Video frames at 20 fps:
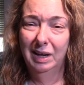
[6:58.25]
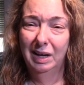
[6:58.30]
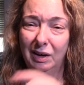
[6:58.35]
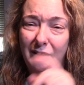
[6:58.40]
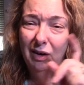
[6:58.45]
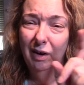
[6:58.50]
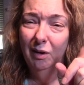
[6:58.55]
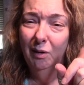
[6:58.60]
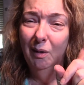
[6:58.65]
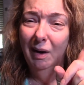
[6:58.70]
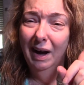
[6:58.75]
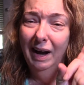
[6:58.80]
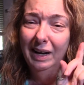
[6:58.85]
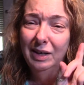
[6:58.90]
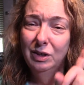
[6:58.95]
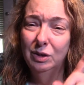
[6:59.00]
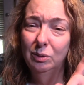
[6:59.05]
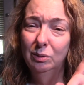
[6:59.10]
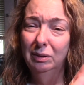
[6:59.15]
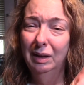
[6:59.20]
you know, I
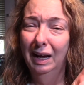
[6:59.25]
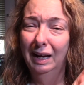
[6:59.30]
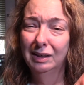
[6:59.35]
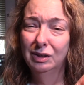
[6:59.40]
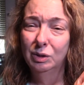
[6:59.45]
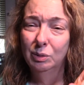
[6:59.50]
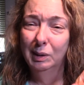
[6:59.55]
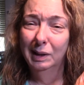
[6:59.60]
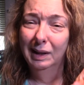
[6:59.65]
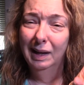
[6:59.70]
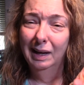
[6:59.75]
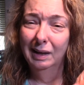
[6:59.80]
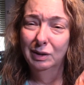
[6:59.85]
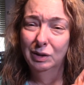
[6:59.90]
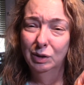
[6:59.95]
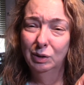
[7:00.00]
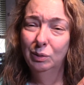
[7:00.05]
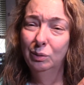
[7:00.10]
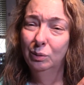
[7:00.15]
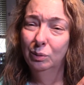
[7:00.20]
do like doing that
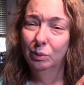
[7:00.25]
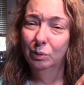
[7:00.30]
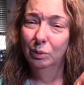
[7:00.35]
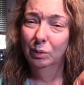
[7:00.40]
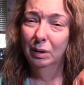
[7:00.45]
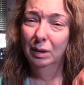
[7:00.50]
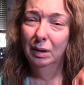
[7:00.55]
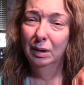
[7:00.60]
too.